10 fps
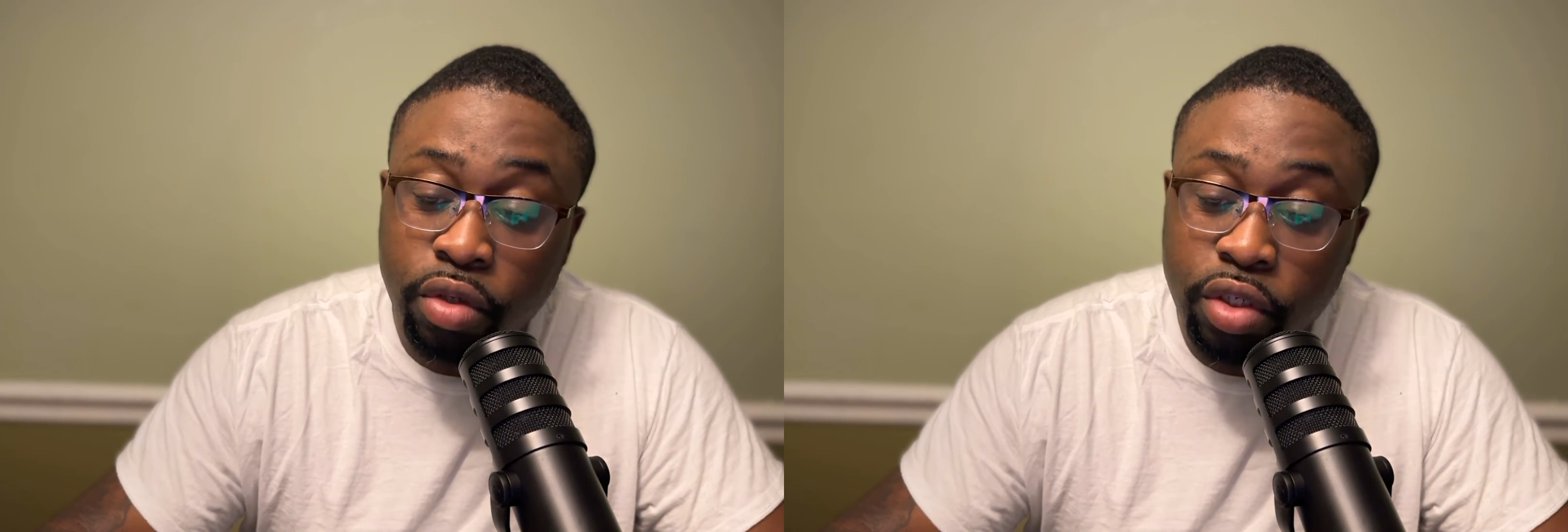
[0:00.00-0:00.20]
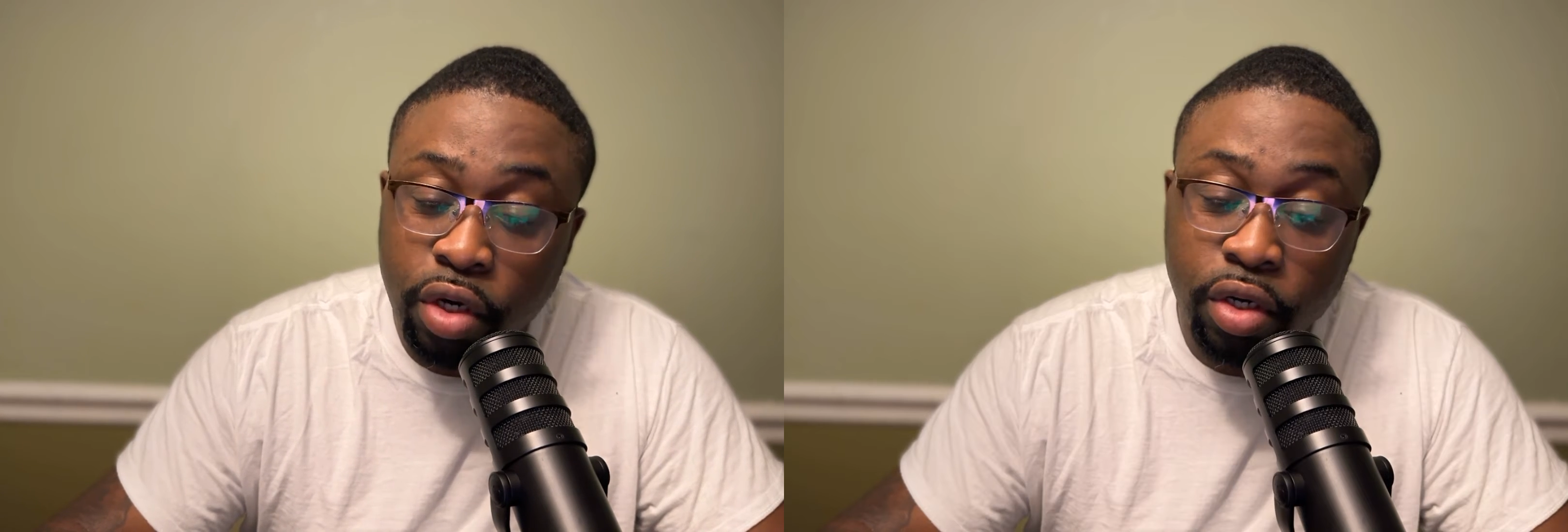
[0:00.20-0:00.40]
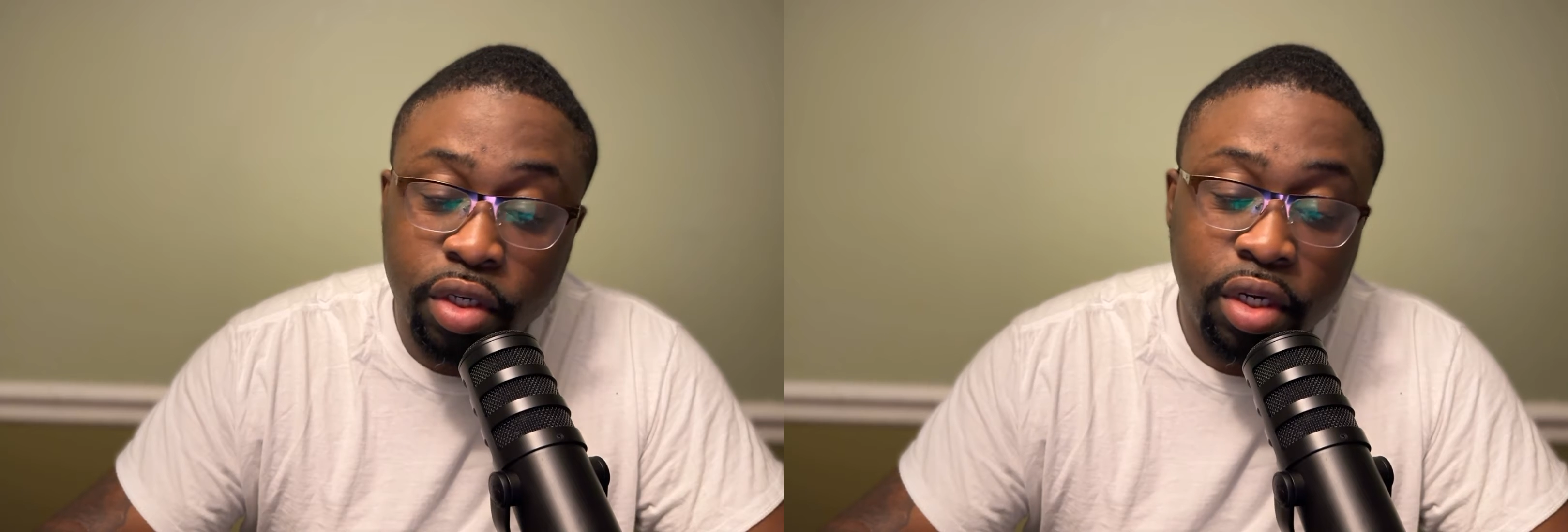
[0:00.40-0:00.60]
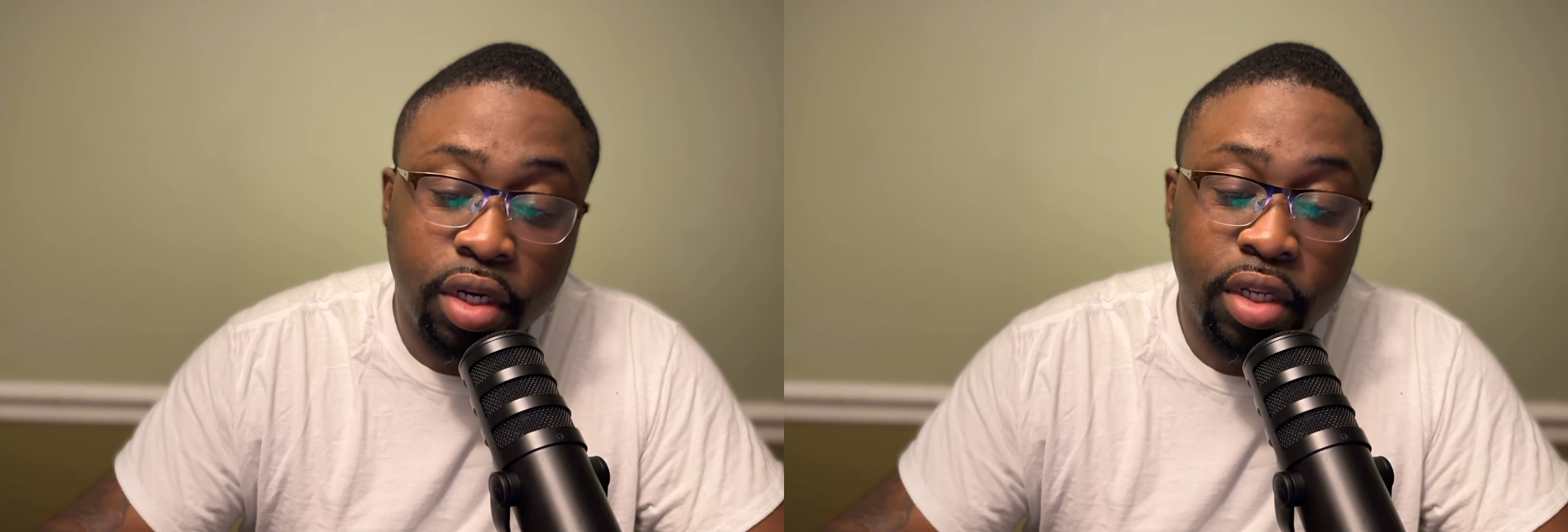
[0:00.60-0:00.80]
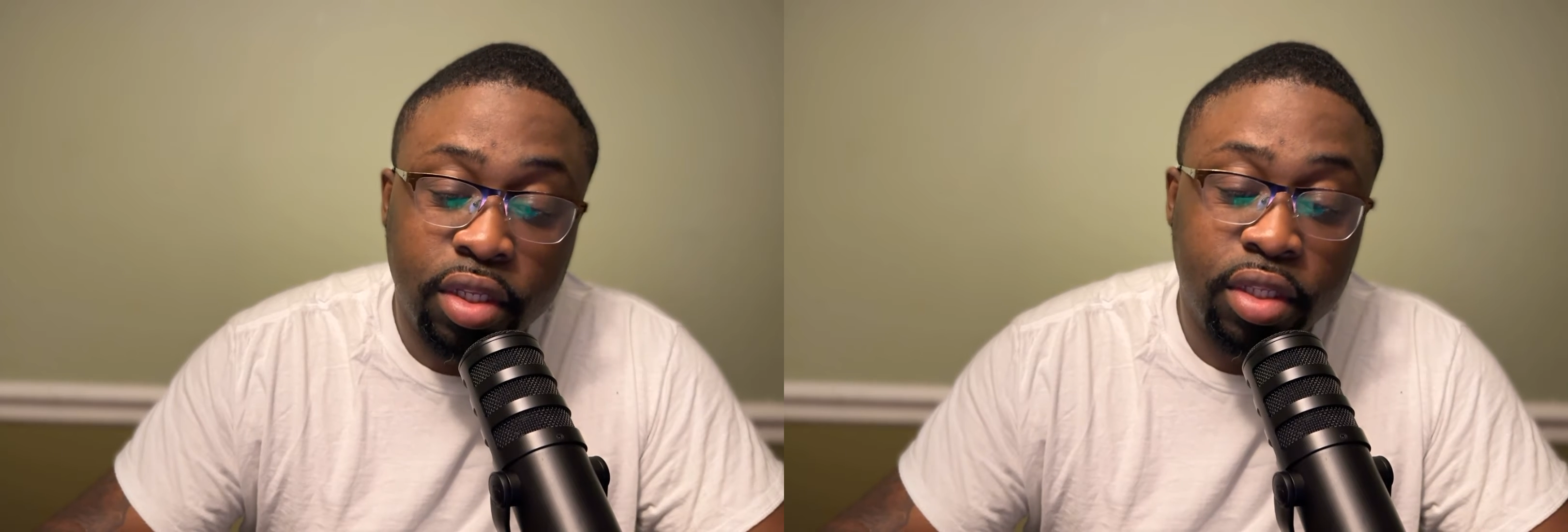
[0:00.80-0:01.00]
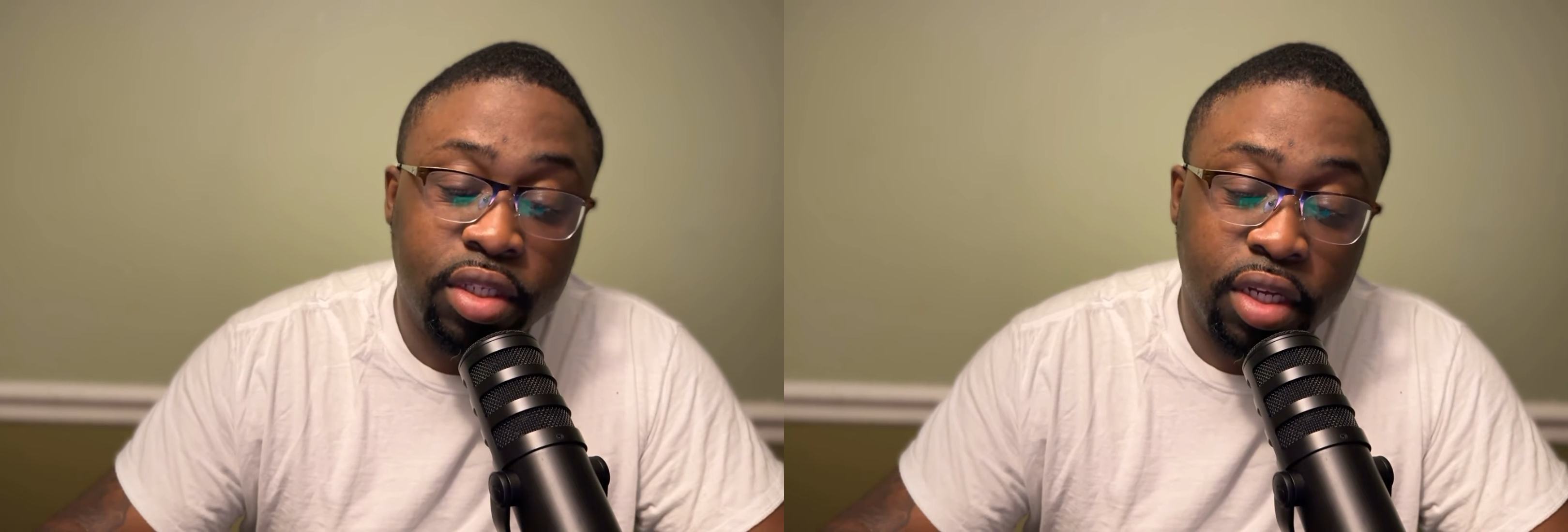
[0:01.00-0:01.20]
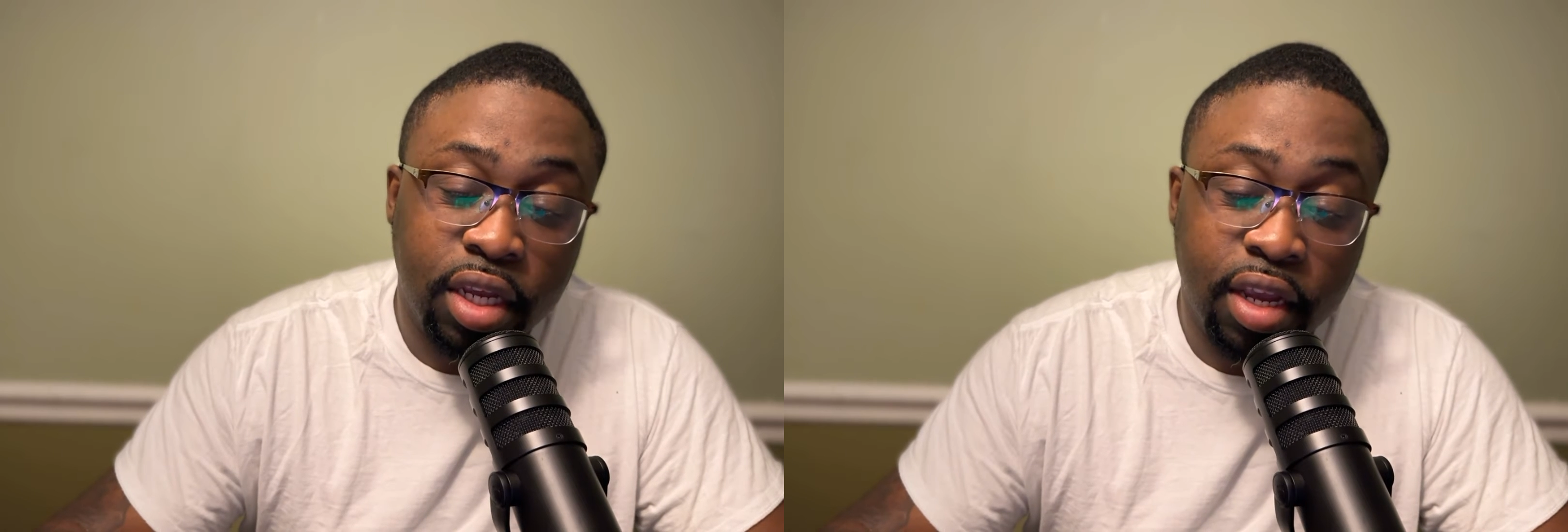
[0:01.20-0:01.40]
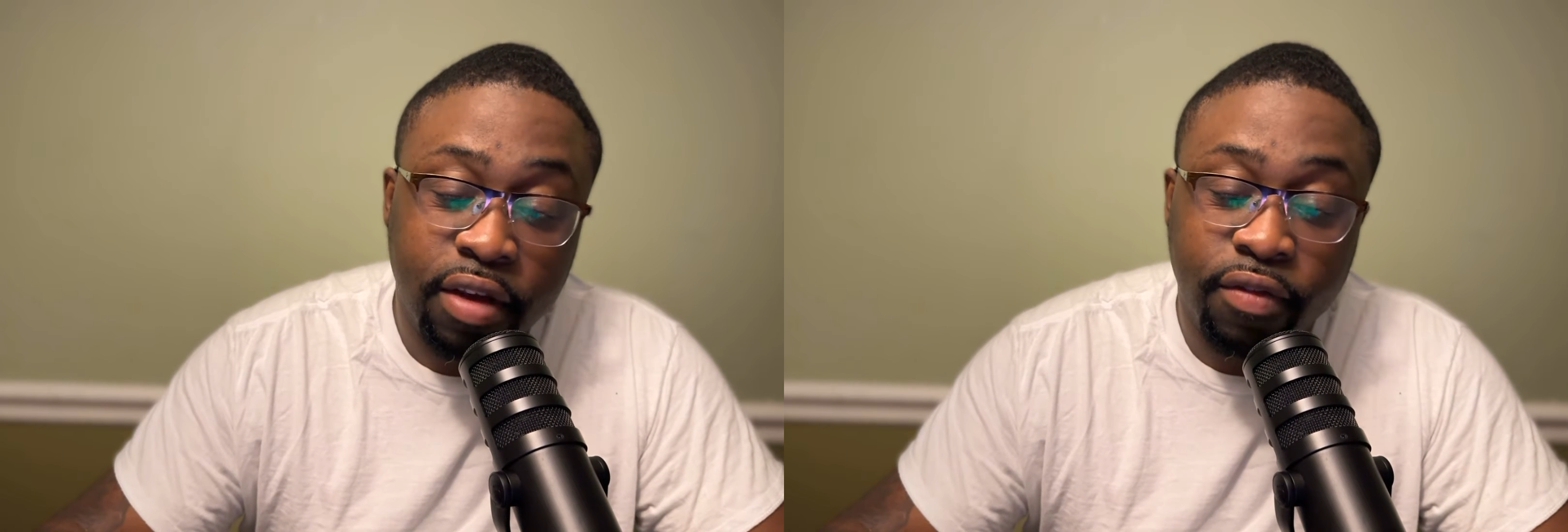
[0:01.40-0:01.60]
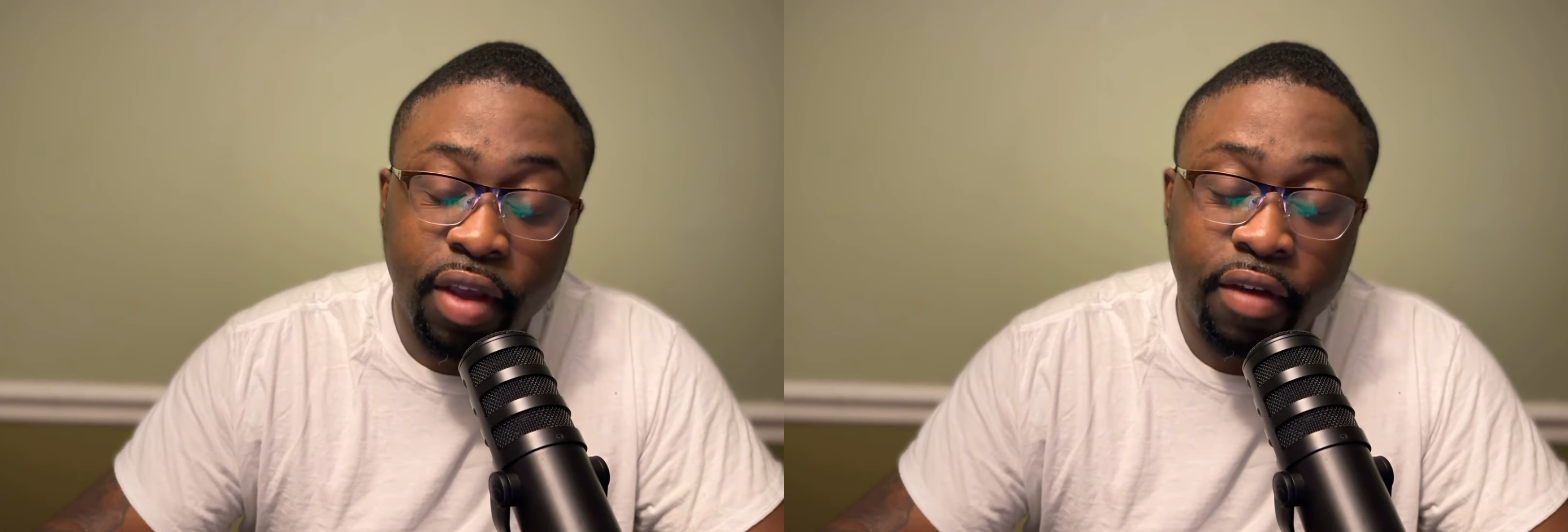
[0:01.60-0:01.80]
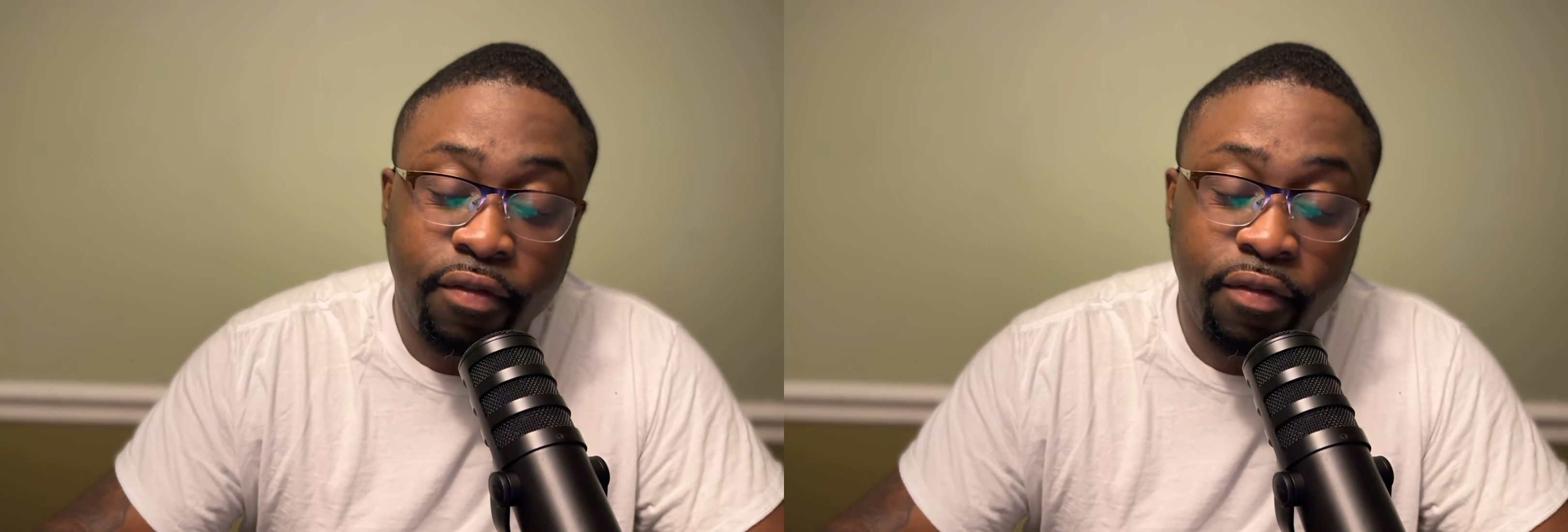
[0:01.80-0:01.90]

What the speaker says: church to give a